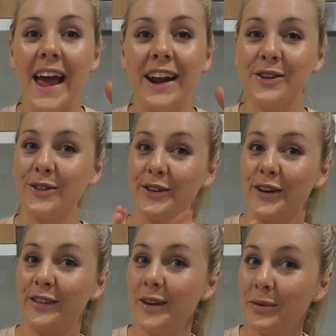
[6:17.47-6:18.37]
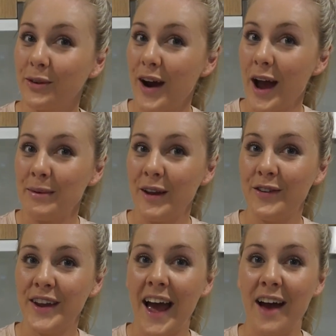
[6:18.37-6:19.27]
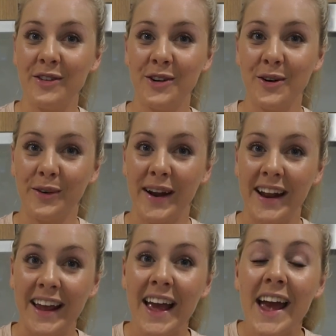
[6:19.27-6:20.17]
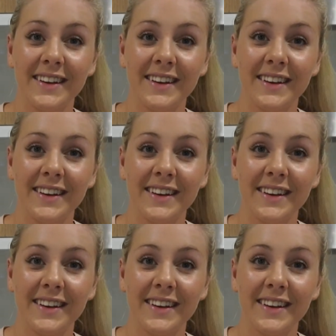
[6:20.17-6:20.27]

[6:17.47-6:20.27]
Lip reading: and also subscribe if you haven't already.